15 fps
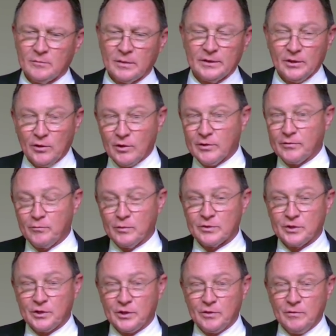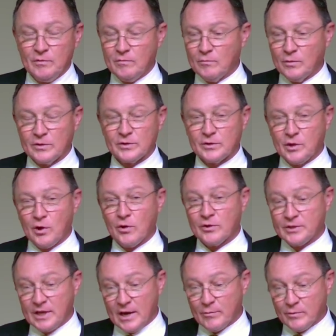But the earth was, was
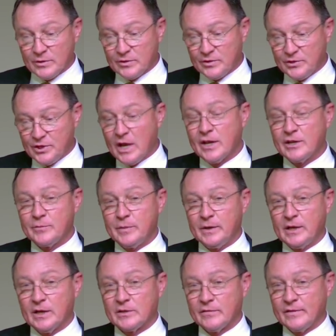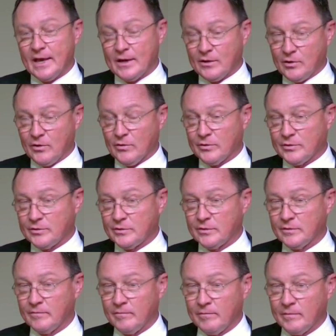cursed and was judged because of that curse.
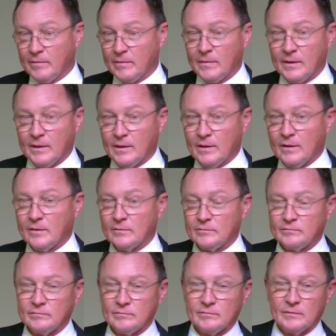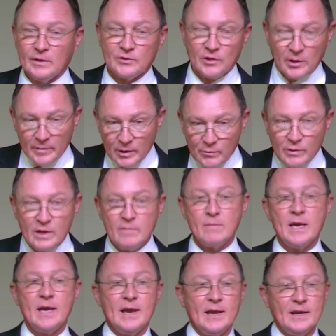It's going to be
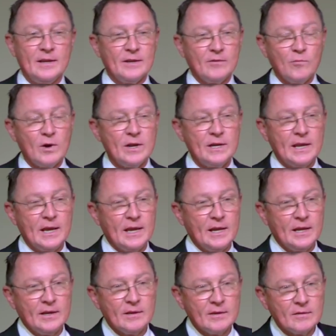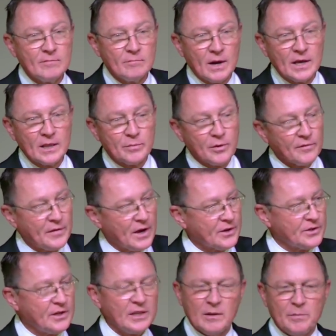remade one day by the
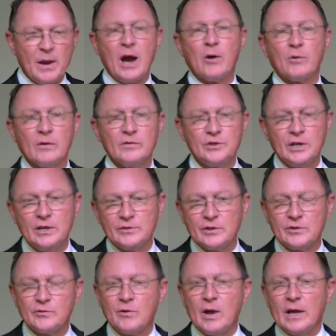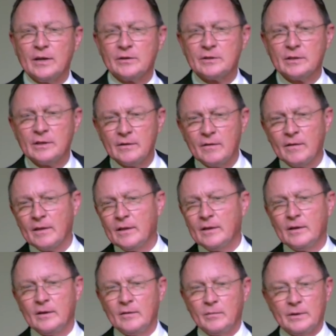perfection and the power of Jesus Christ.
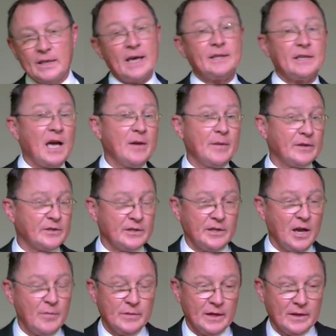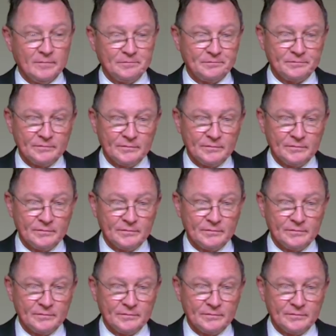But that time hasn't come yet.